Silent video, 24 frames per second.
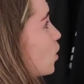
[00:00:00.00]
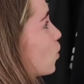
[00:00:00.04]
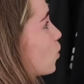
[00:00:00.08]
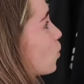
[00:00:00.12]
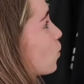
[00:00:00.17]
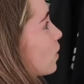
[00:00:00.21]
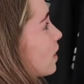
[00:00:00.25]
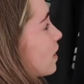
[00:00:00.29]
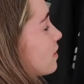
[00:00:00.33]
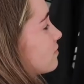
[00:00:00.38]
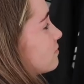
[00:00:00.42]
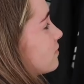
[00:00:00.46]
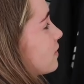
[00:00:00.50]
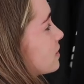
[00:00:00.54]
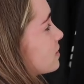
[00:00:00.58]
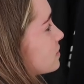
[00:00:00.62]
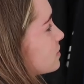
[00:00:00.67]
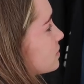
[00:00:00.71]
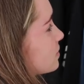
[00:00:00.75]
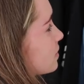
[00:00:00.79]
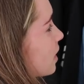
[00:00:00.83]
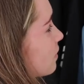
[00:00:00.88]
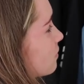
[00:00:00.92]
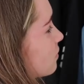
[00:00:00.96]
all that
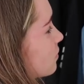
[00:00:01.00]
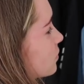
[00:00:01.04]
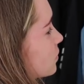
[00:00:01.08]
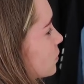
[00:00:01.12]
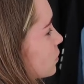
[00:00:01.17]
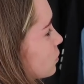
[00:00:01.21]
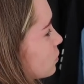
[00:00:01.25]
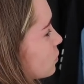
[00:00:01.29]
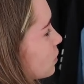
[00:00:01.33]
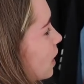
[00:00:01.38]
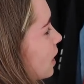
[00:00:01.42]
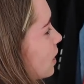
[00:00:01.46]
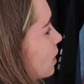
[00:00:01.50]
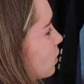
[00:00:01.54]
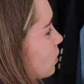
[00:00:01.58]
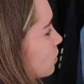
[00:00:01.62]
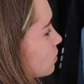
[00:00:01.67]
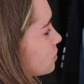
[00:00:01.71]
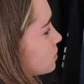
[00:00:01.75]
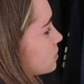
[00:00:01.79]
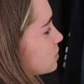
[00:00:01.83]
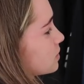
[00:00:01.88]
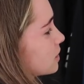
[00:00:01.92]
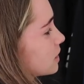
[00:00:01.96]
fun stuff, a few like
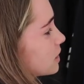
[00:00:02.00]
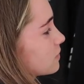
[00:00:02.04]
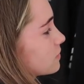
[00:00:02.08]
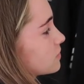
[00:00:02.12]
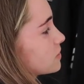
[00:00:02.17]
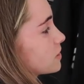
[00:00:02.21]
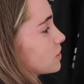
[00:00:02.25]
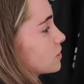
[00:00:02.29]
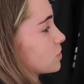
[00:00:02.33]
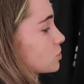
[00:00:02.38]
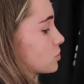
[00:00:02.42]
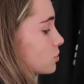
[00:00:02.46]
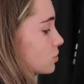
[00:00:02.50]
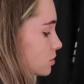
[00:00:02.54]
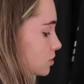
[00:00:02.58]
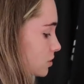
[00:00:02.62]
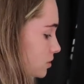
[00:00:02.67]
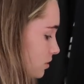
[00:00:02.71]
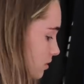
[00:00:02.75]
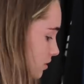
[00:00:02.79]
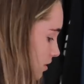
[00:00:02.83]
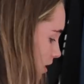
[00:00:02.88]
long sleeve t-shirts and